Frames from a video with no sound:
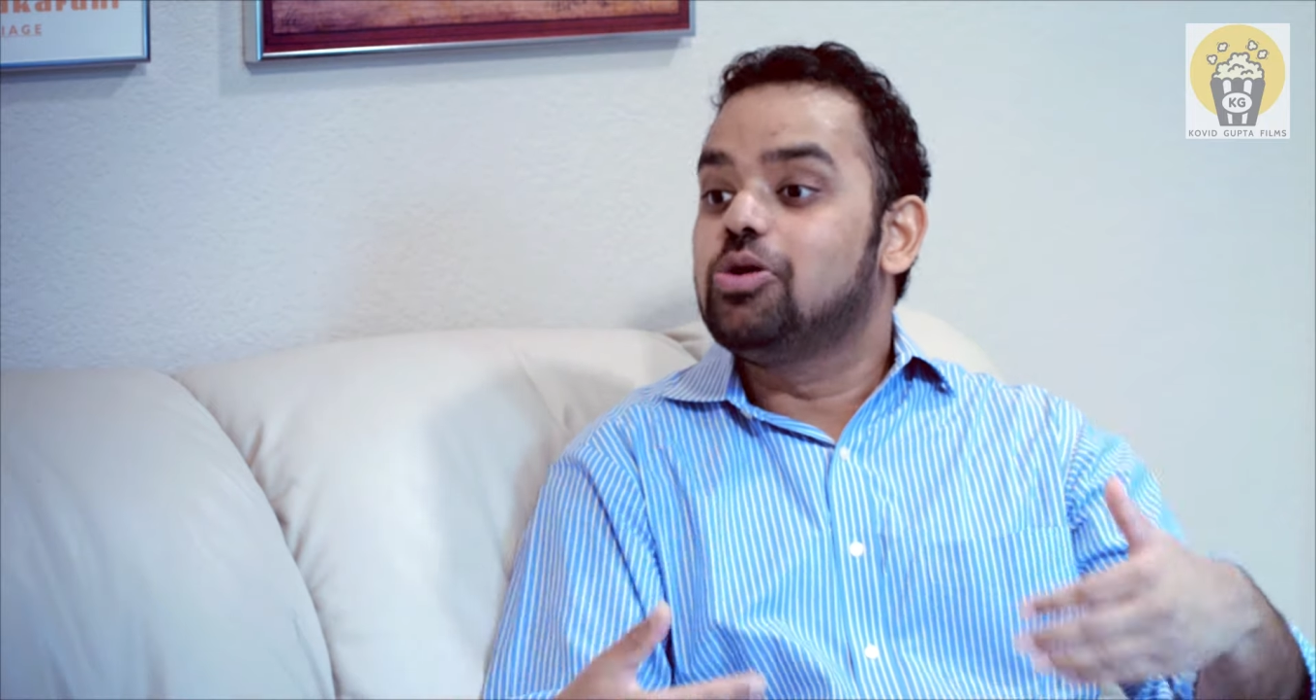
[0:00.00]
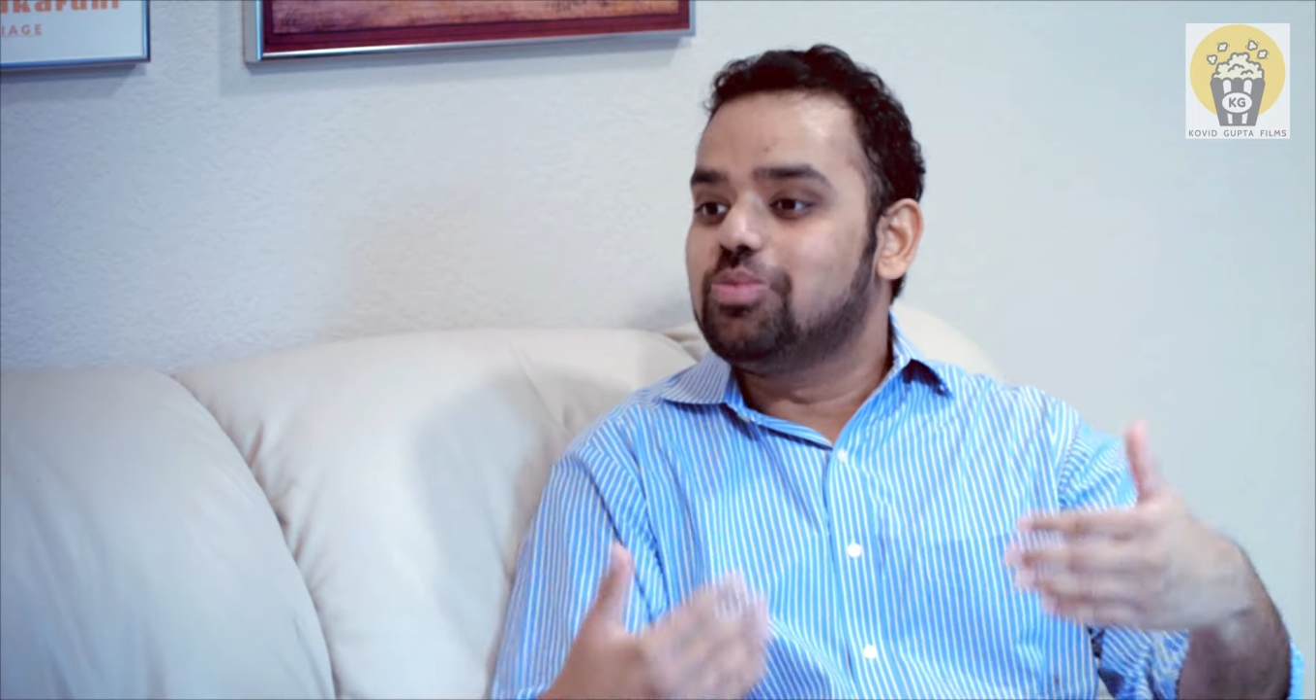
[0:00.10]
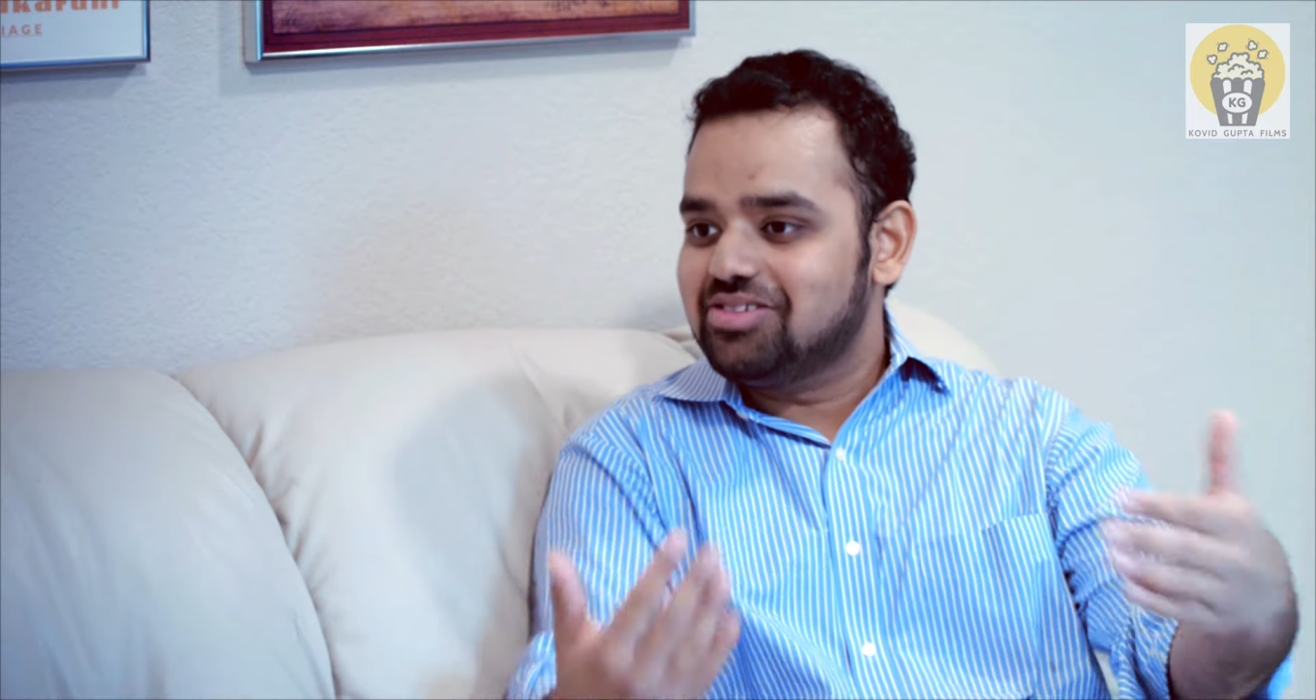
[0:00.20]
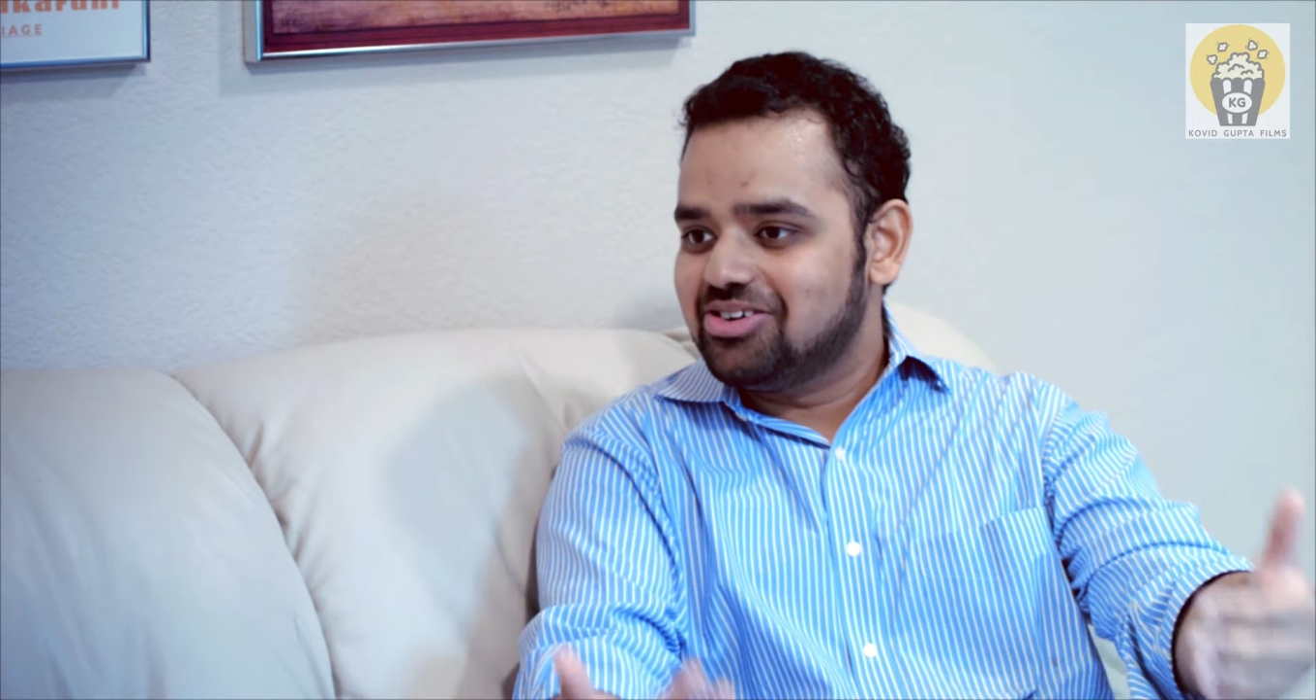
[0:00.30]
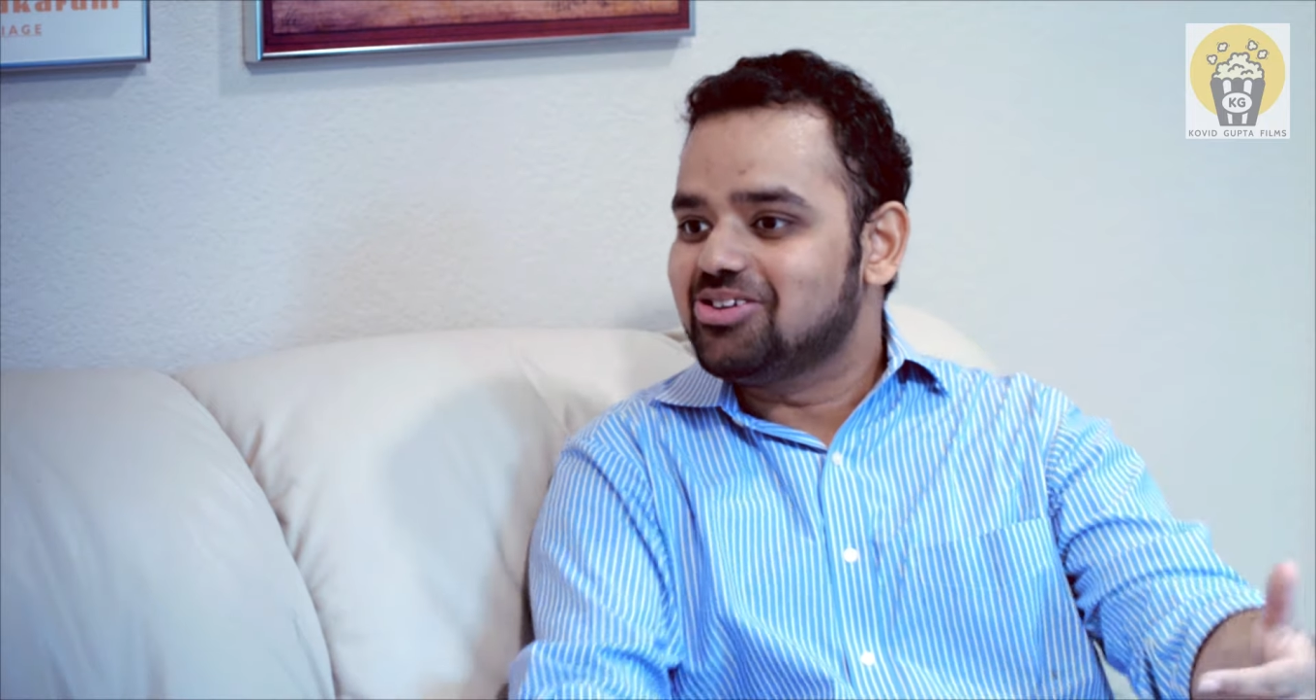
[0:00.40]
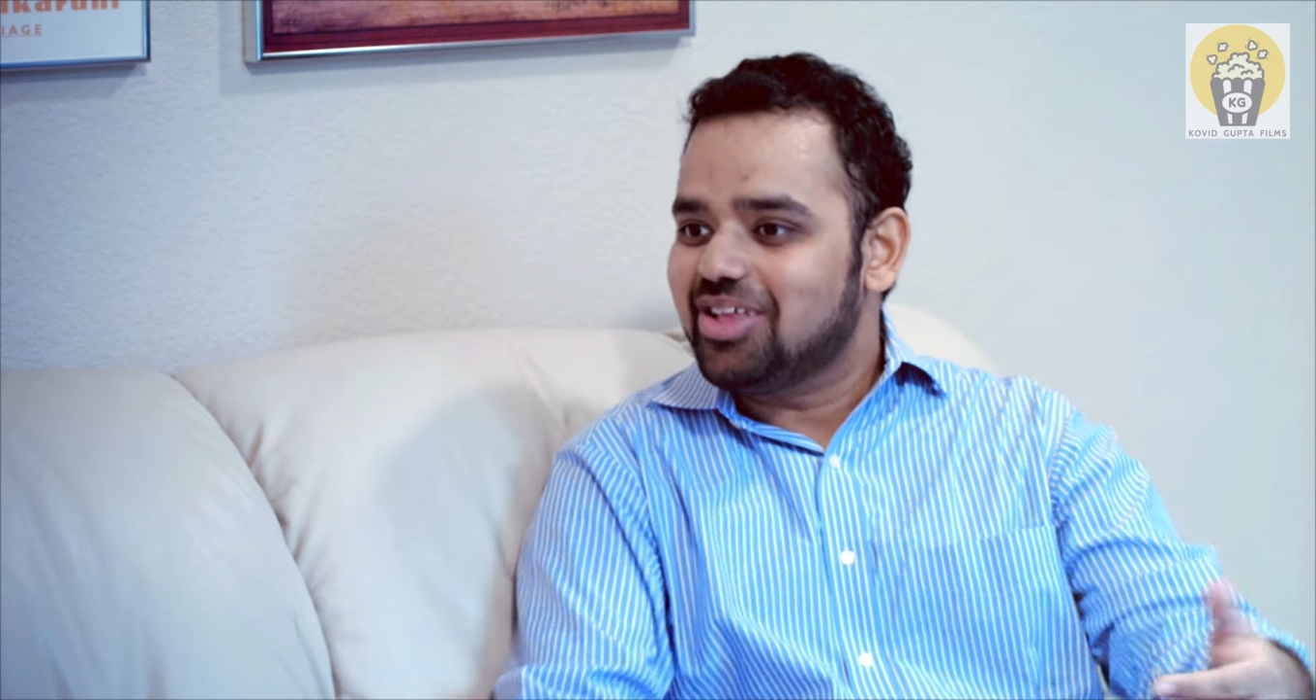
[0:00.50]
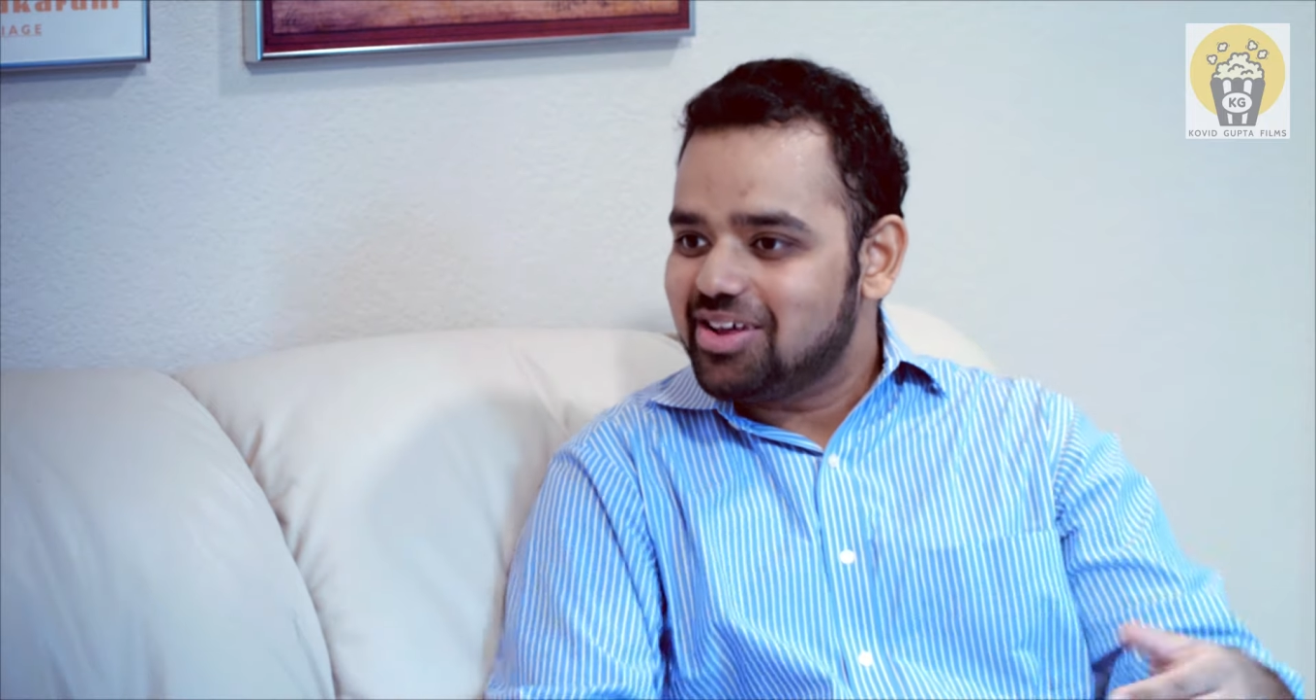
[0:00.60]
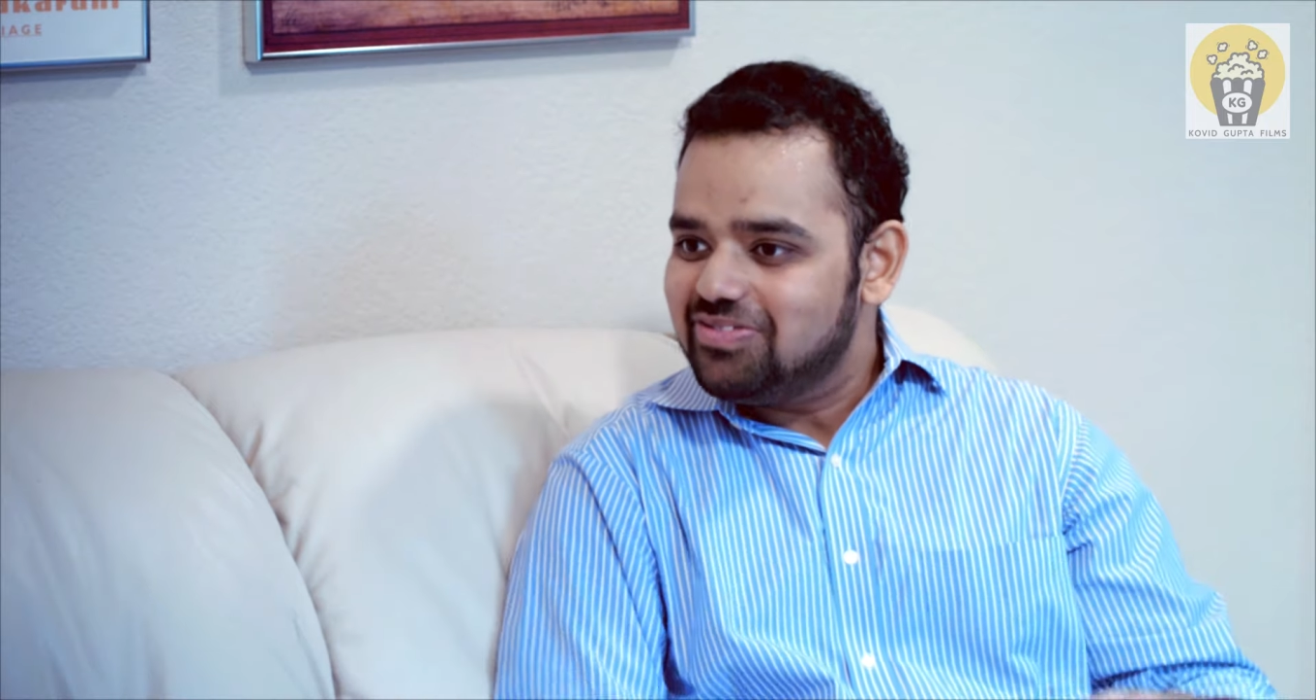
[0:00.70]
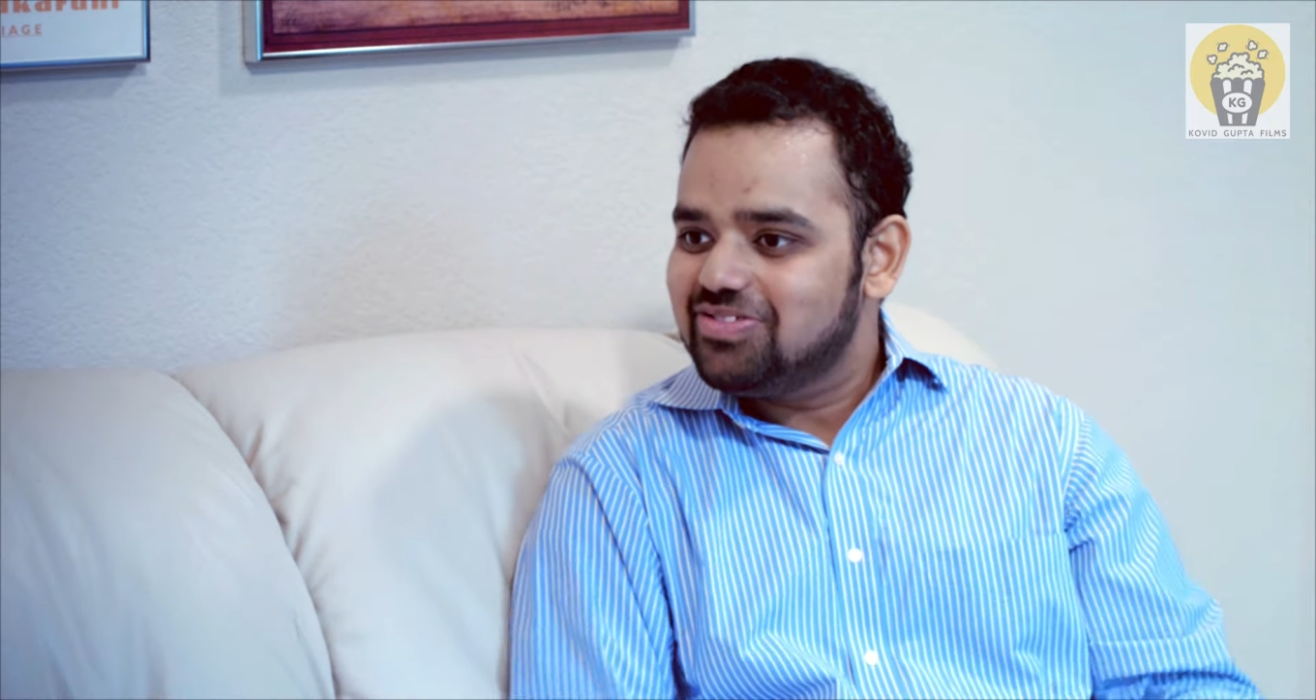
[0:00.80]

purpose in her life.